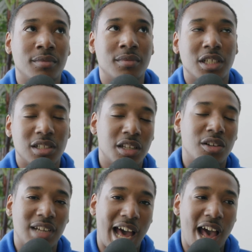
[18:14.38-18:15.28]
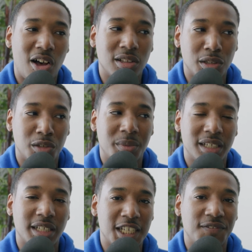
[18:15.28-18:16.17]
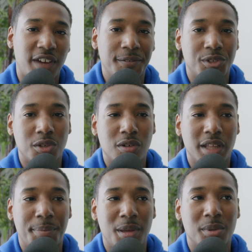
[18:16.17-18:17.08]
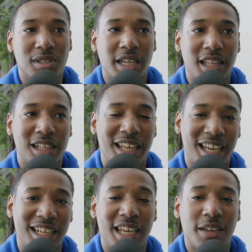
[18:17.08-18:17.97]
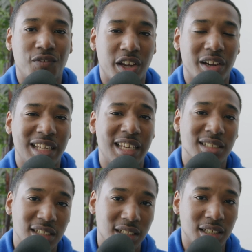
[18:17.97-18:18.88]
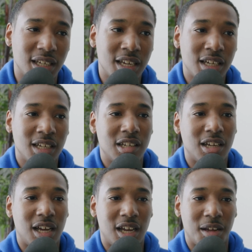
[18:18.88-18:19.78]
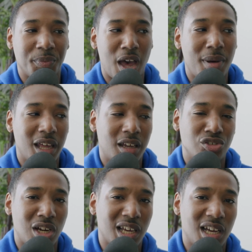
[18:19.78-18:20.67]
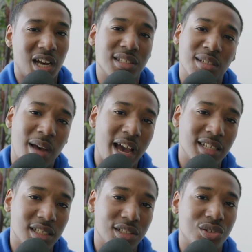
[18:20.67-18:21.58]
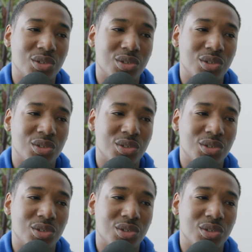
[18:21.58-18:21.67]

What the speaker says: there's a little dial on the Luminex S5 II that people say that they can hit very easily. I'm probably gonna try to customize it